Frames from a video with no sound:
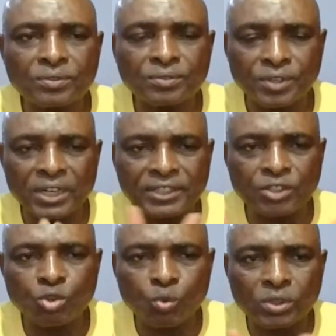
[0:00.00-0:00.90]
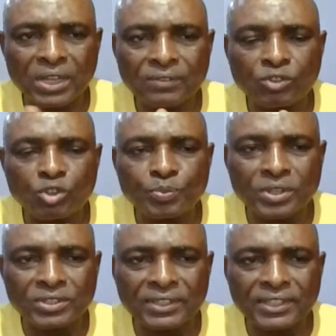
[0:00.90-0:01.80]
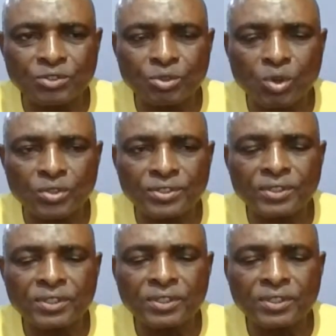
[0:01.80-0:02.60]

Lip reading: relating to what I've just presented to us,